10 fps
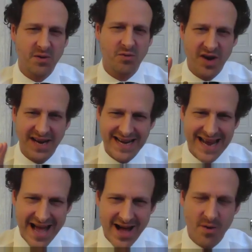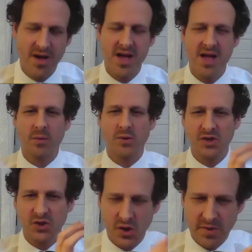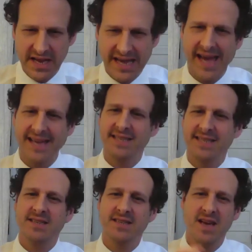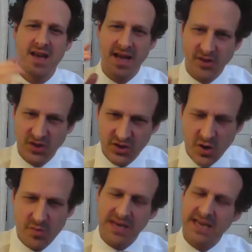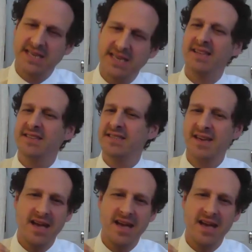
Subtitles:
right now with so many cases and so many deaths,